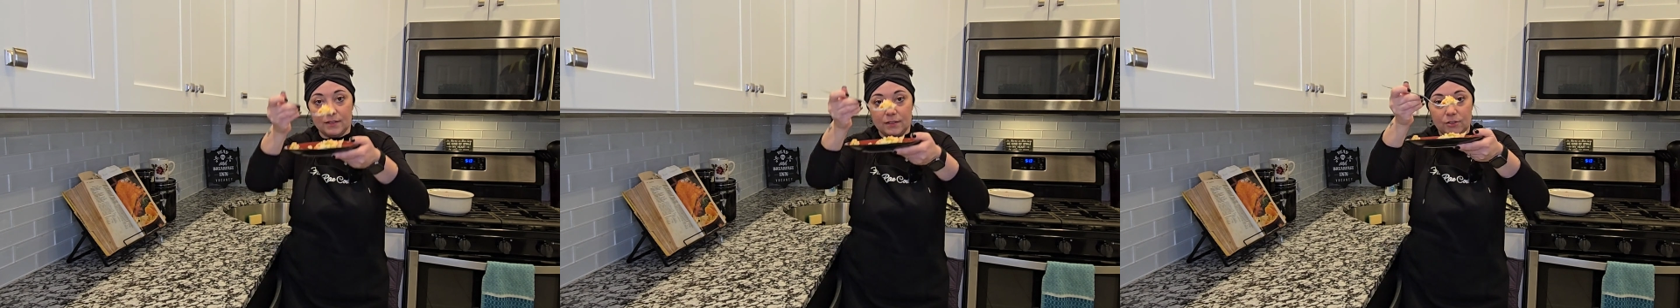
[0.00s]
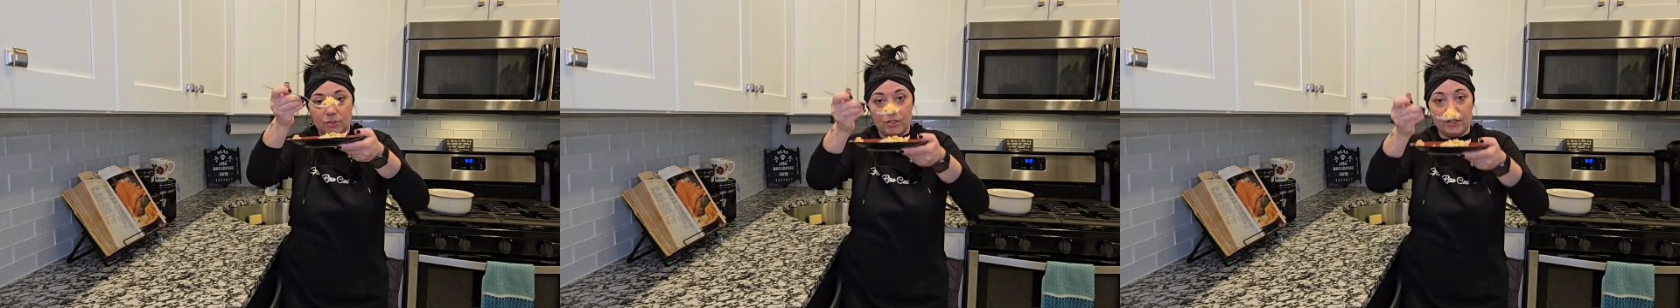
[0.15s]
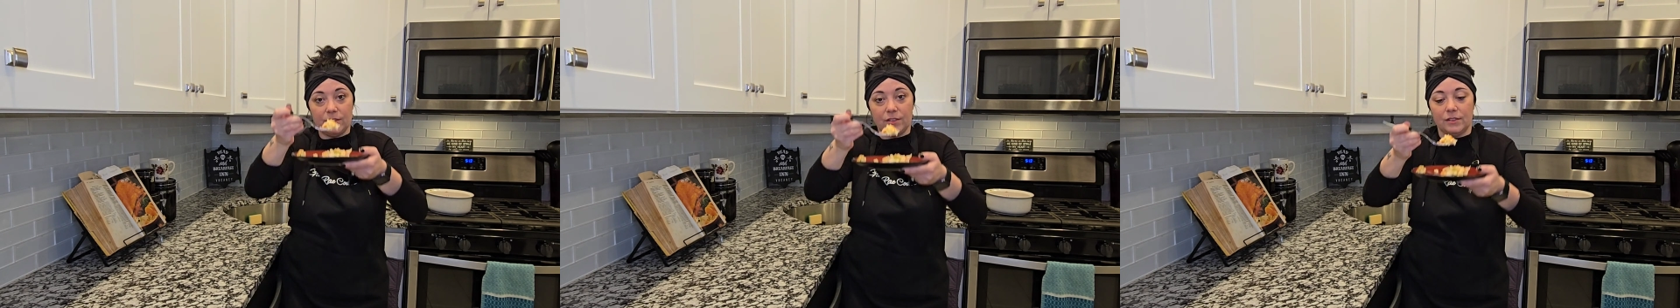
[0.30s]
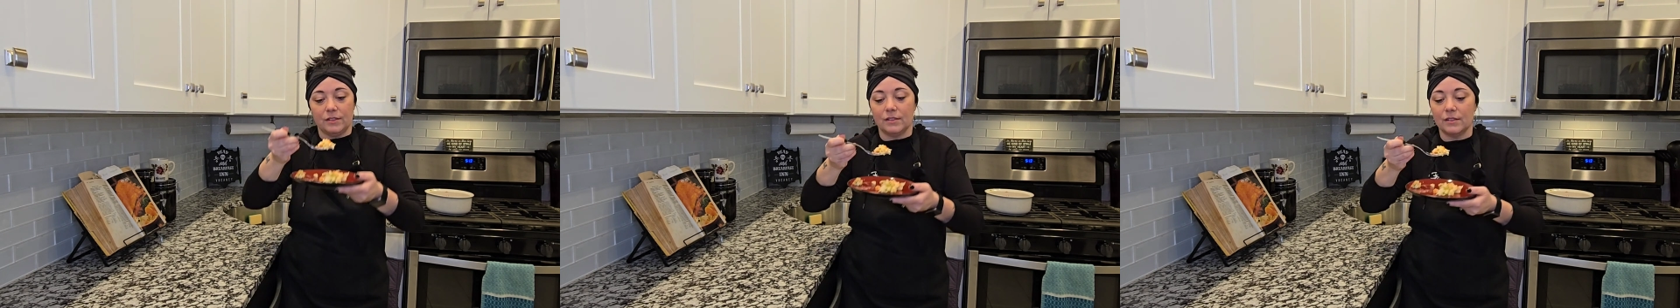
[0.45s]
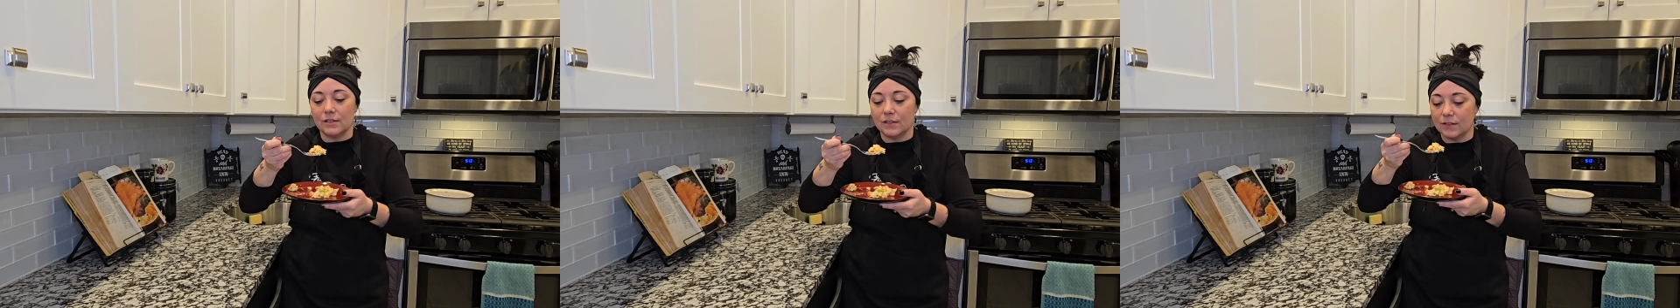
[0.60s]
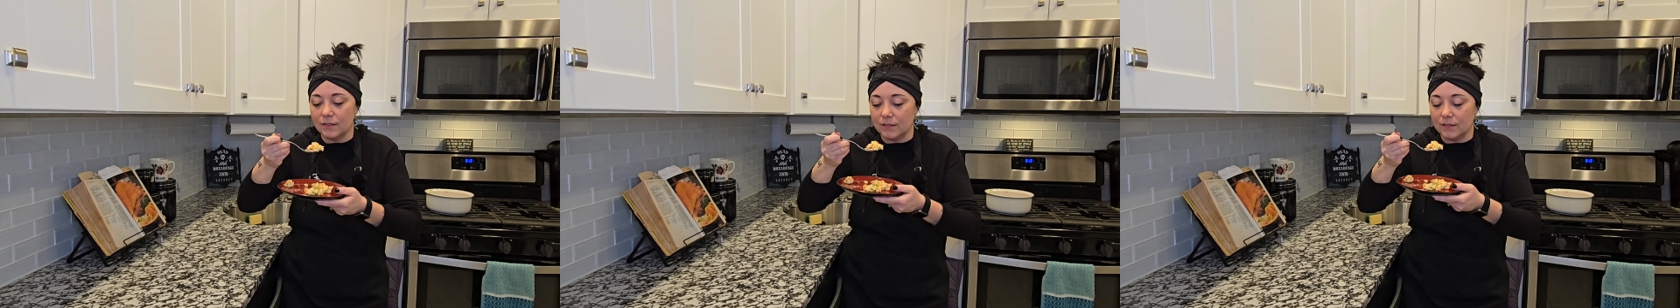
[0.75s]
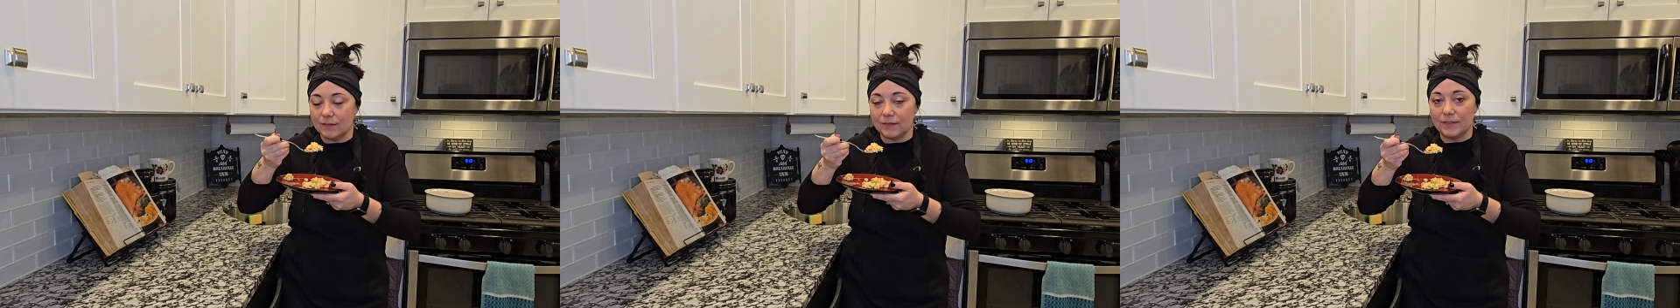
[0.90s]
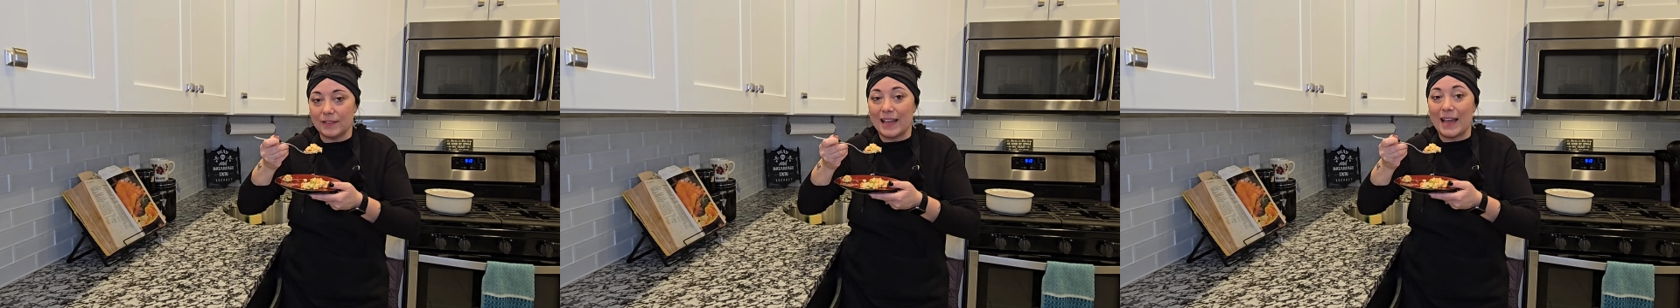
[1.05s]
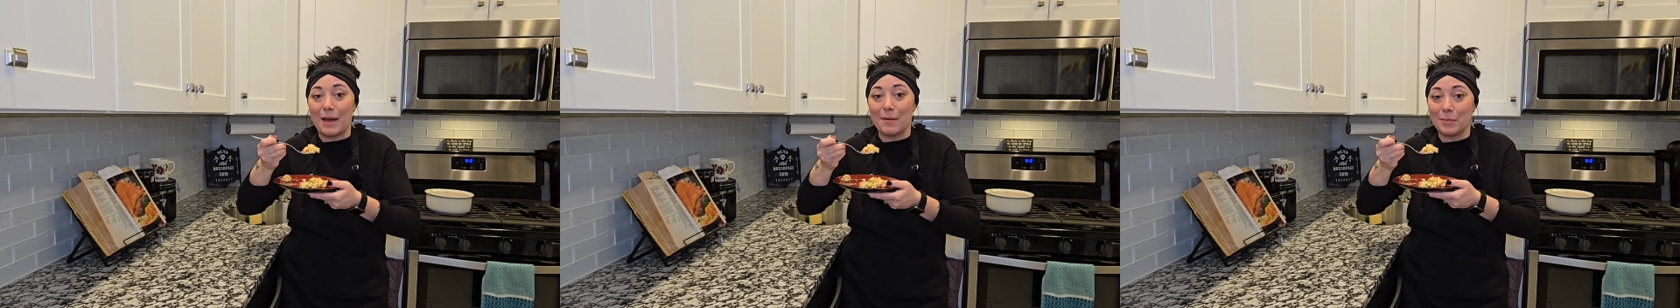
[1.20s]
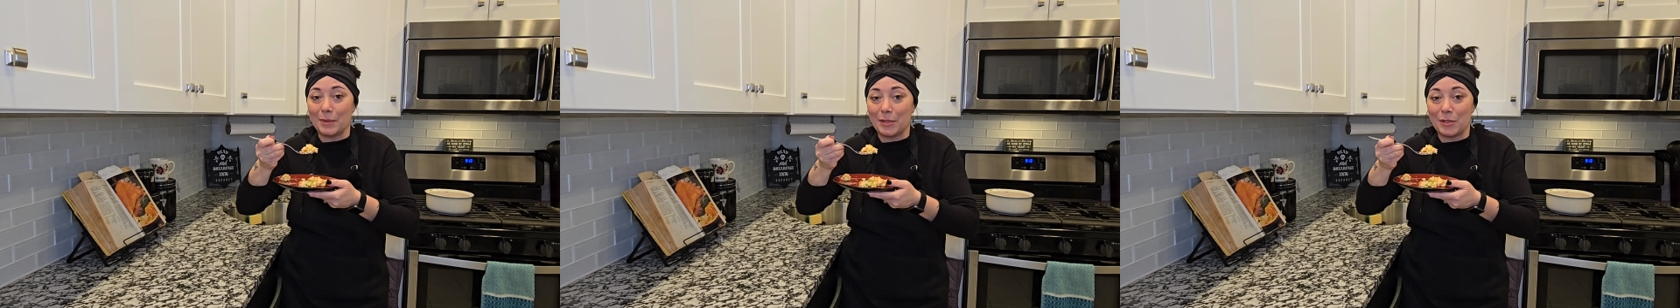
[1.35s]
Cheers.
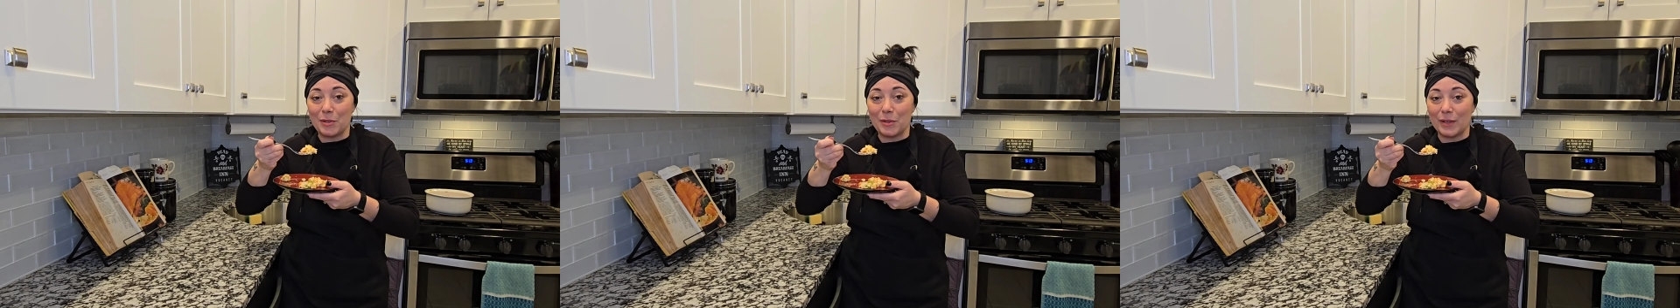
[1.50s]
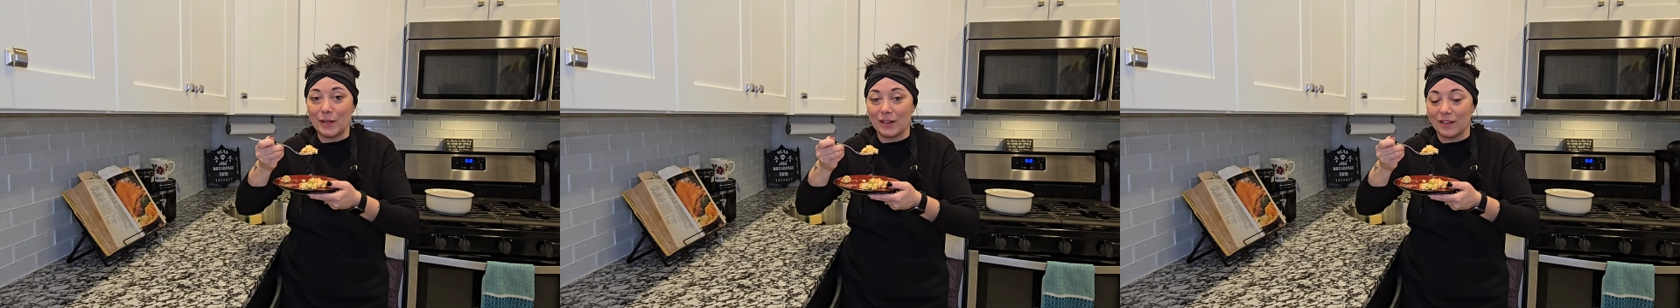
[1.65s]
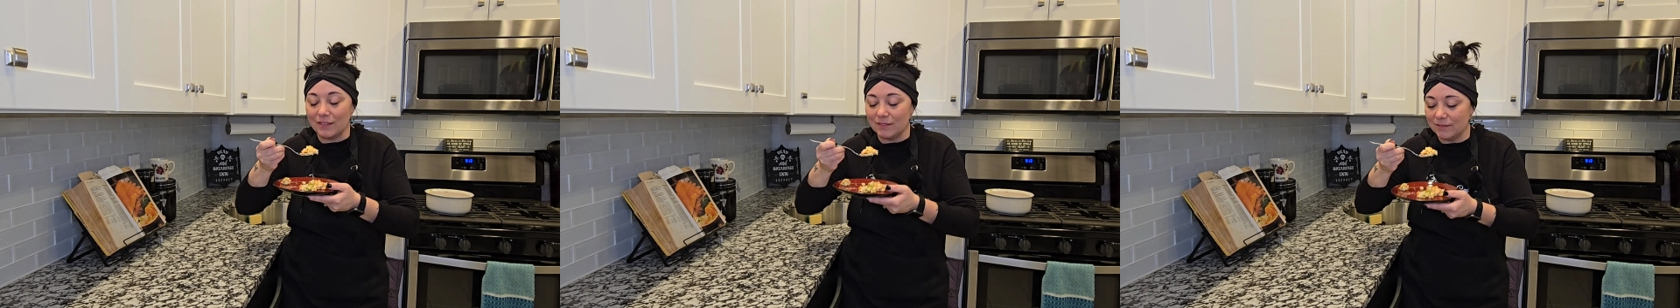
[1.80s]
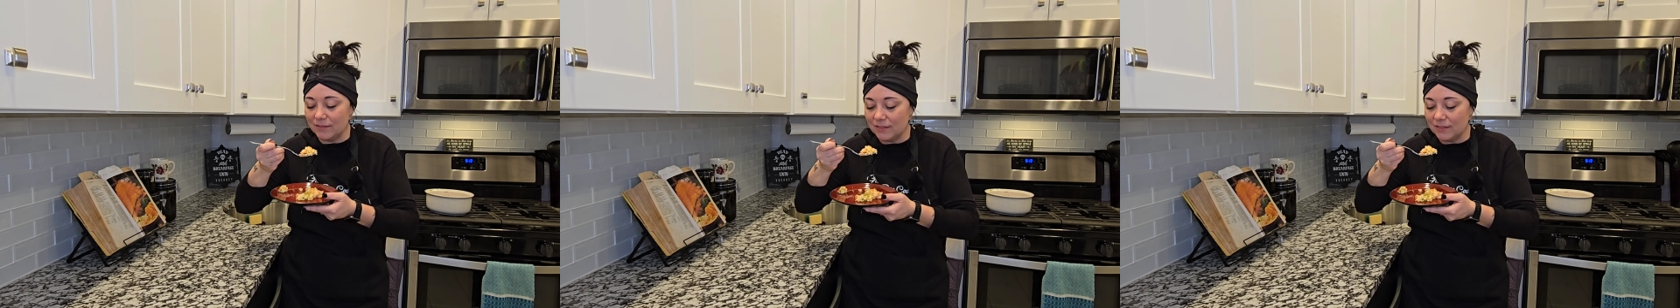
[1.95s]
Happy New Year.